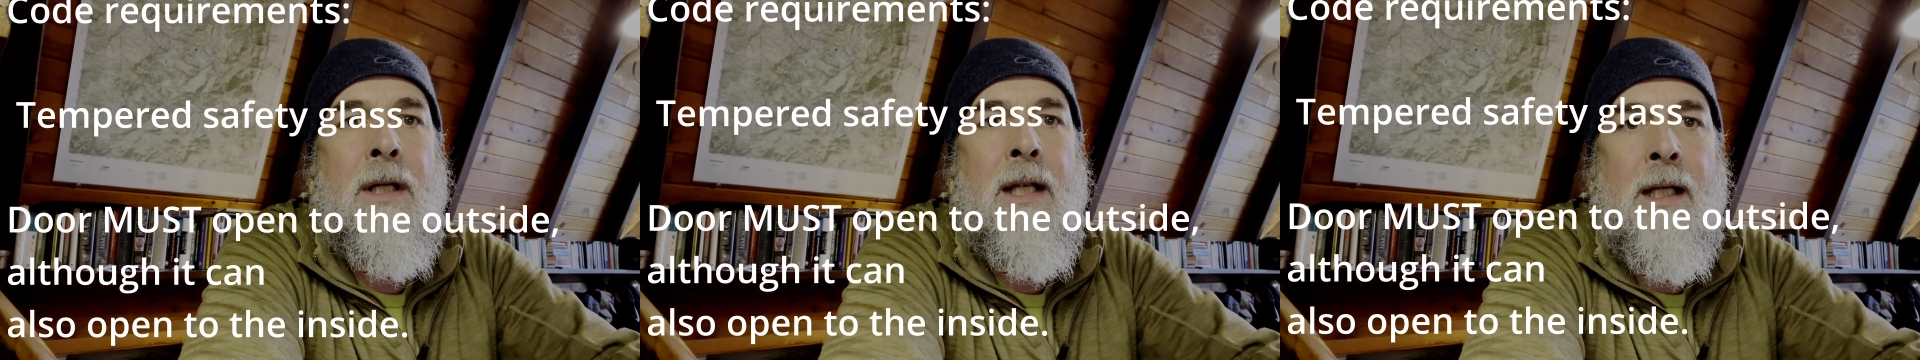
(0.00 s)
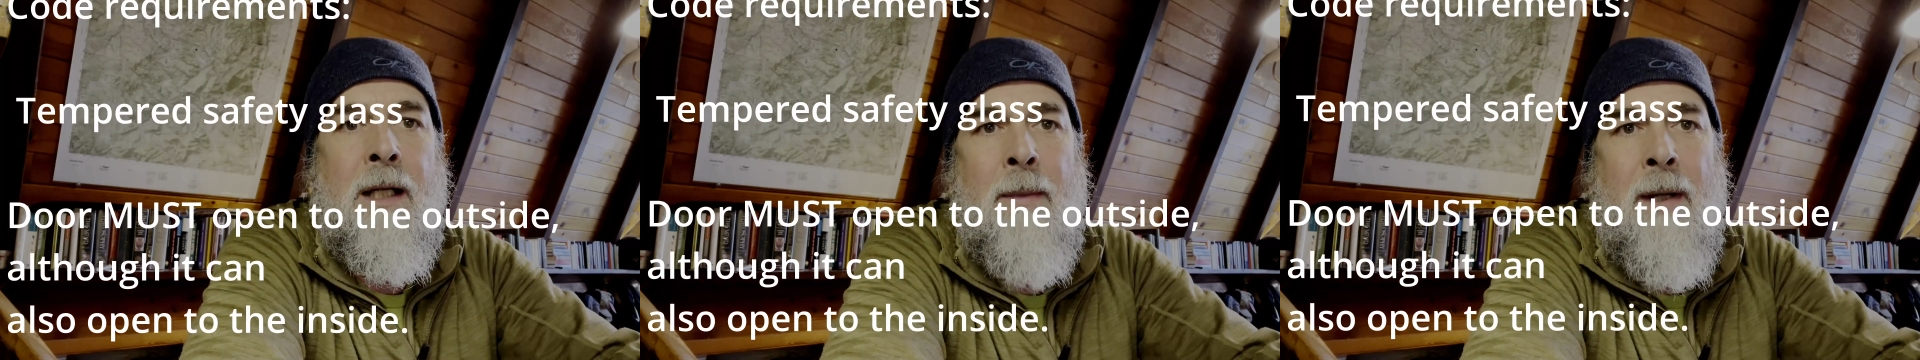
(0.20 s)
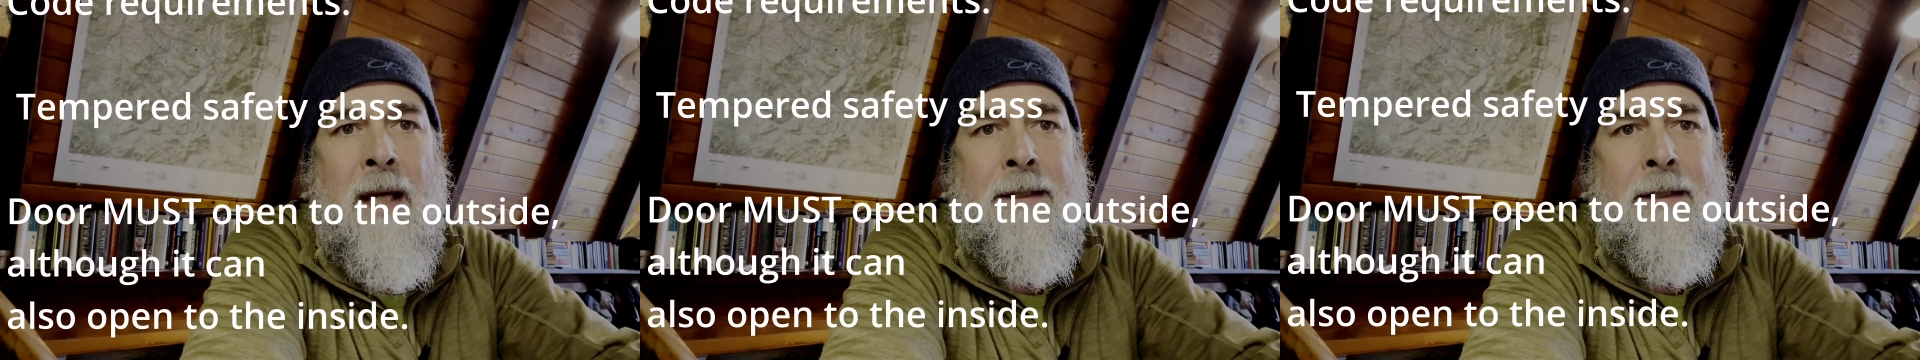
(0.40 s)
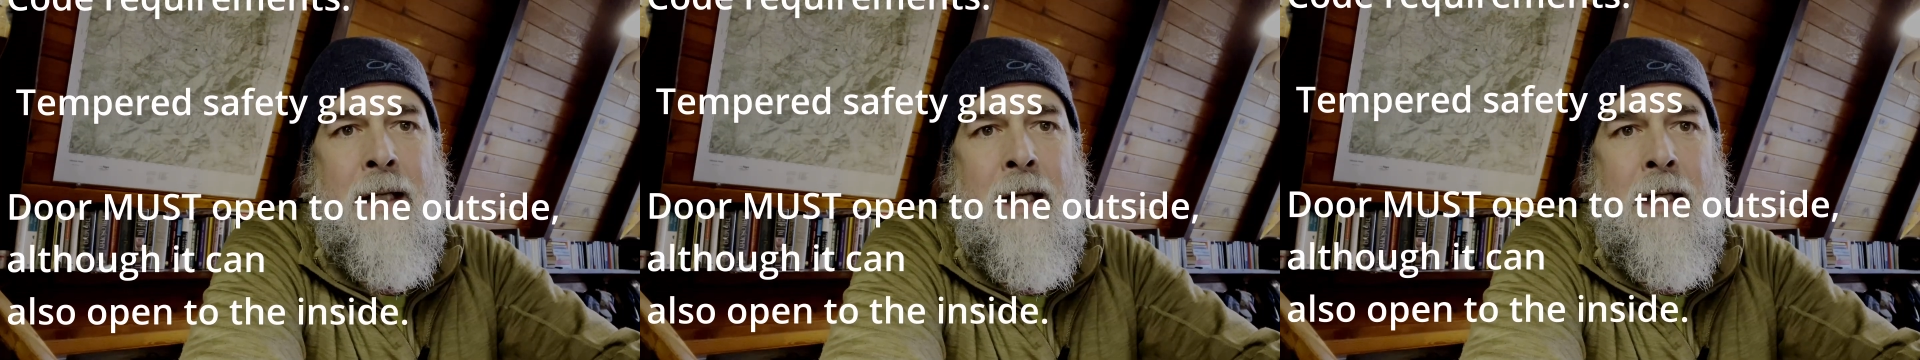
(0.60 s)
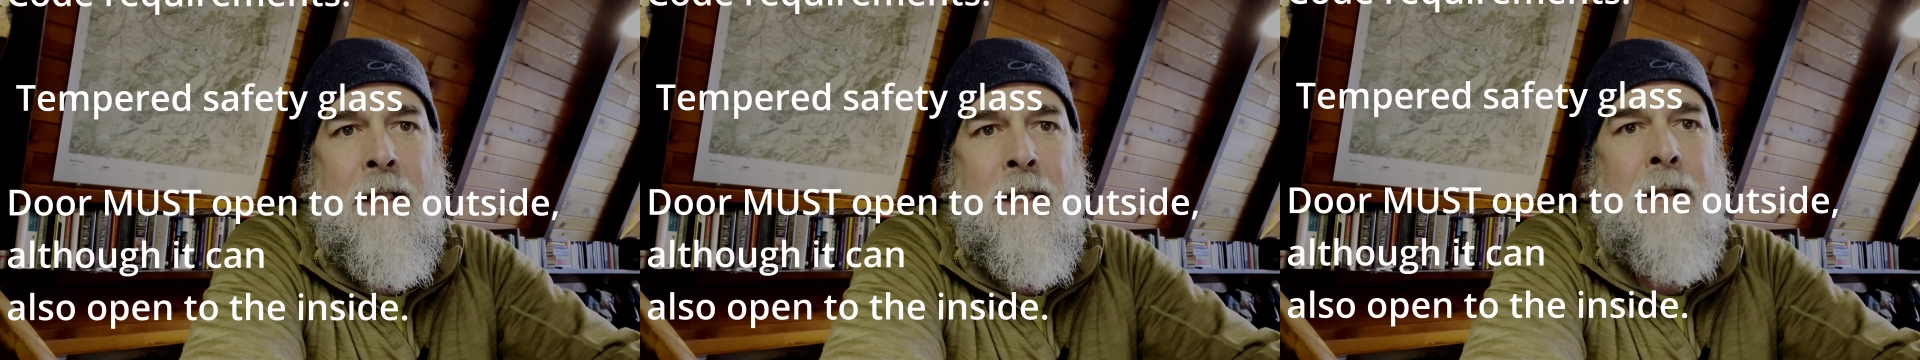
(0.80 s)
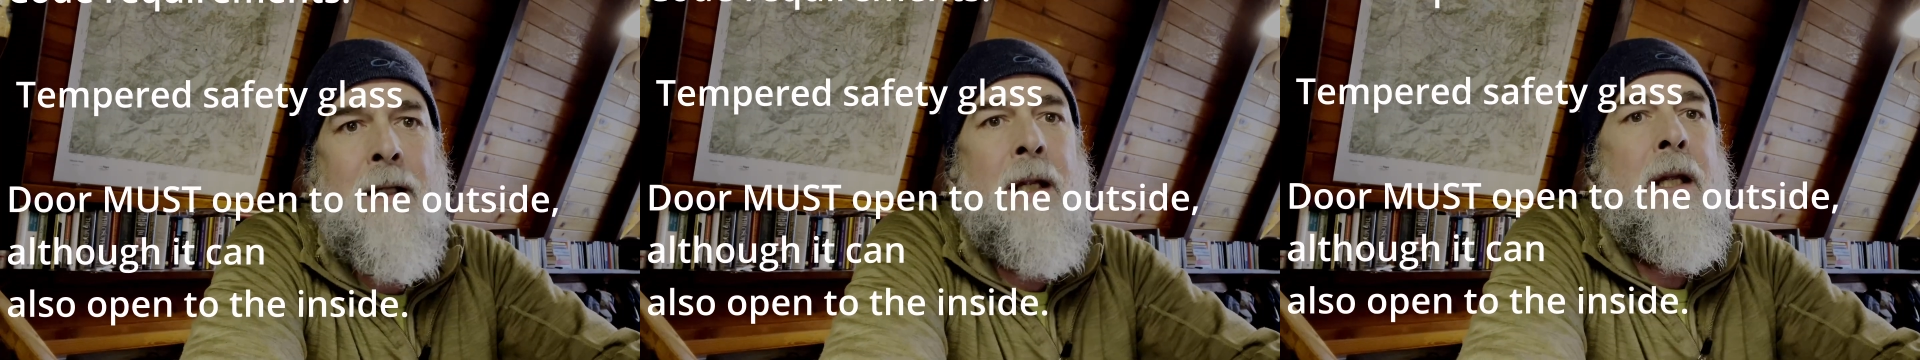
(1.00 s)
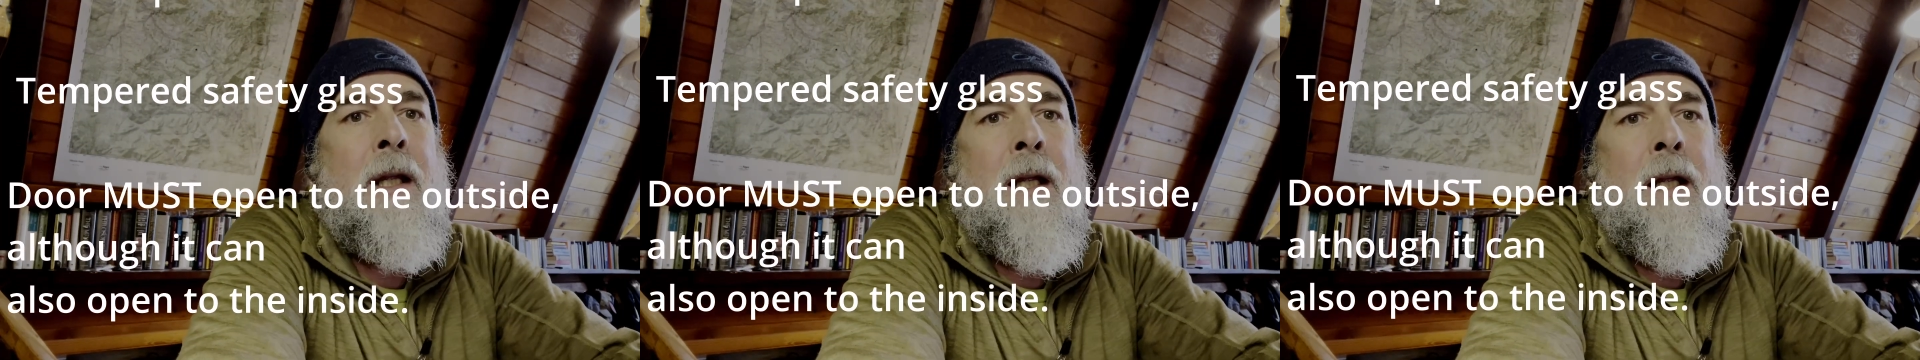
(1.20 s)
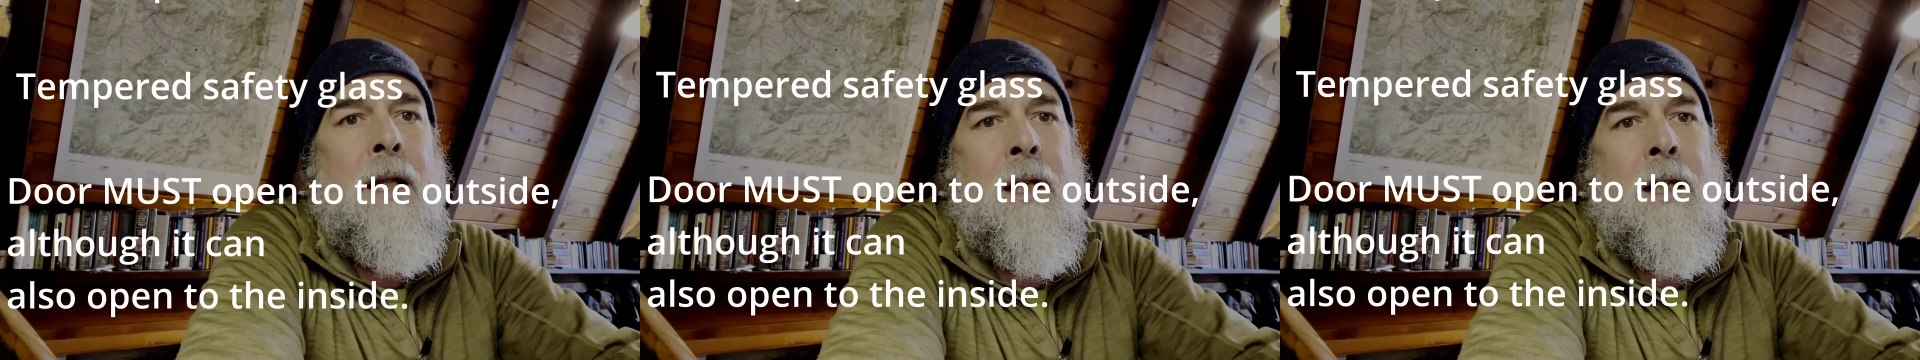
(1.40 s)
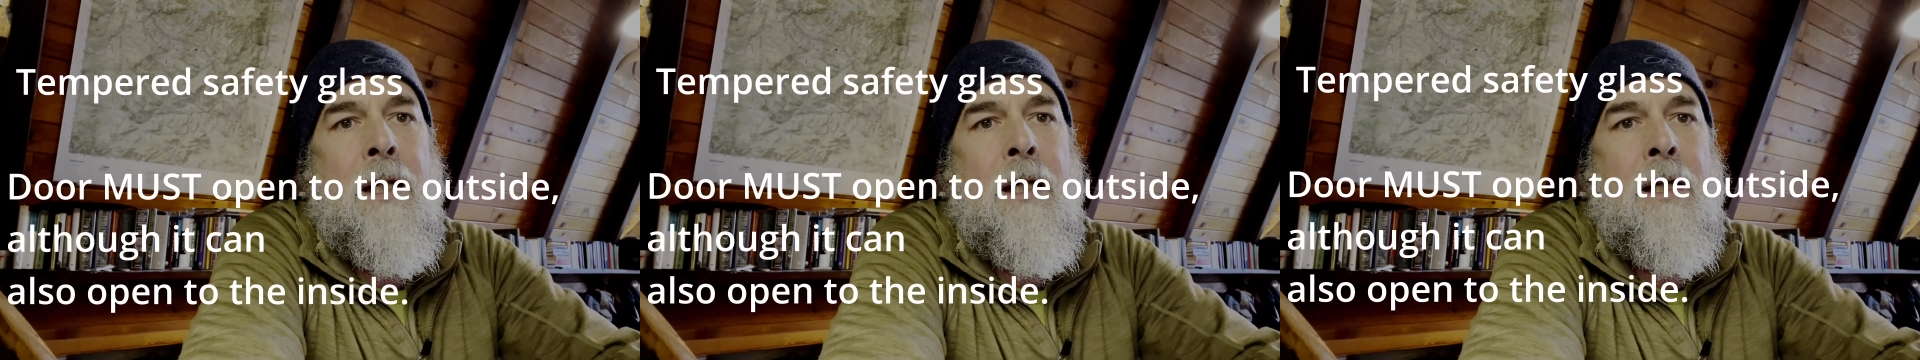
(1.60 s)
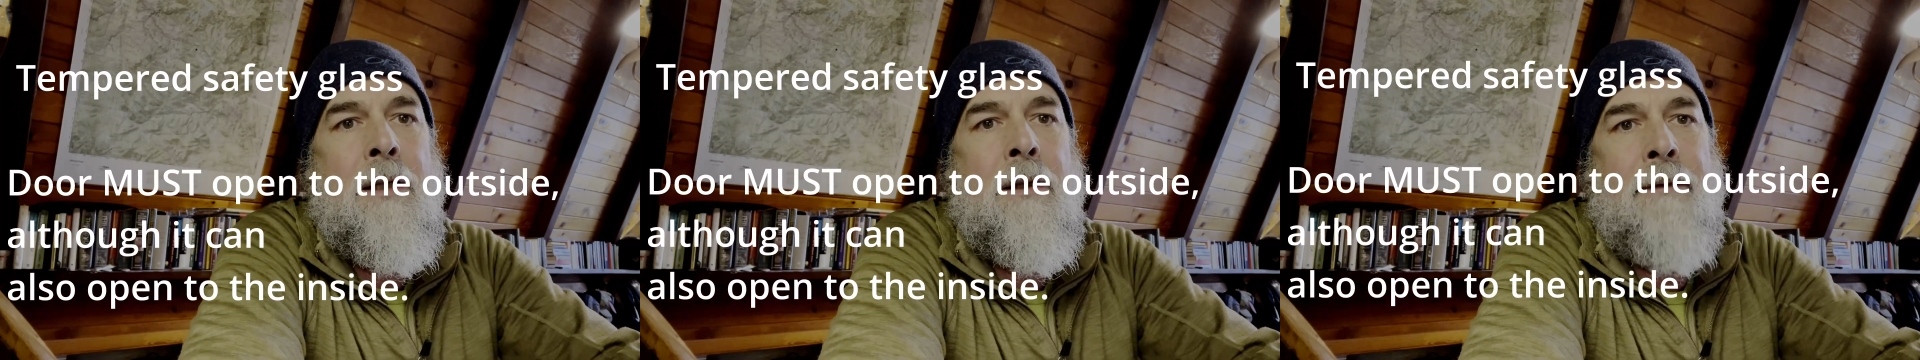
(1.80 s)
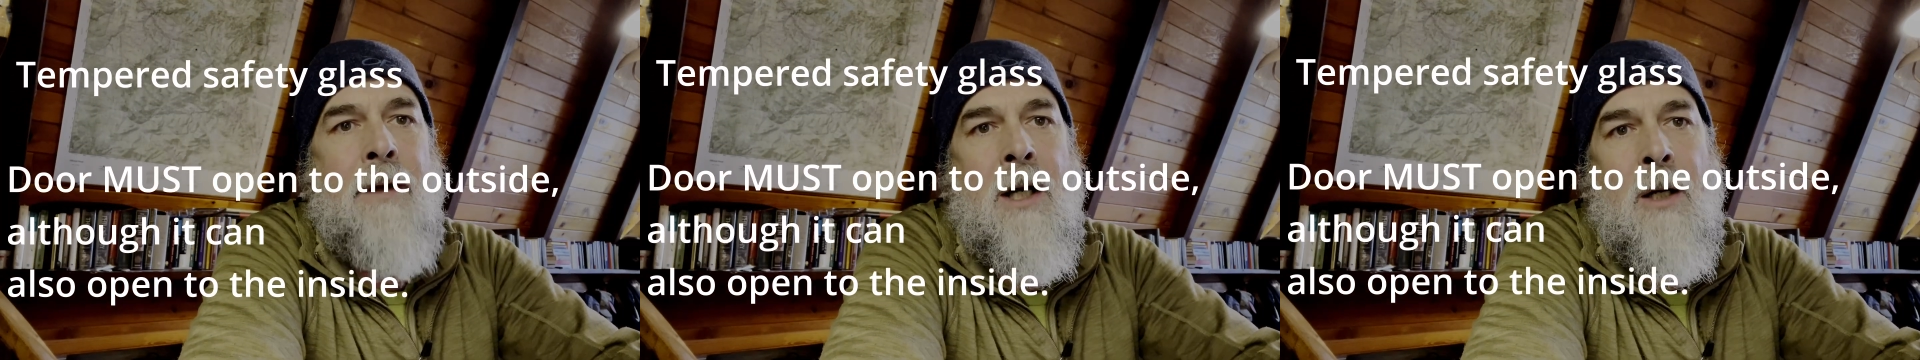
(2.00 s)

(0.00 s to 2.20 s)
incapacitated and the fire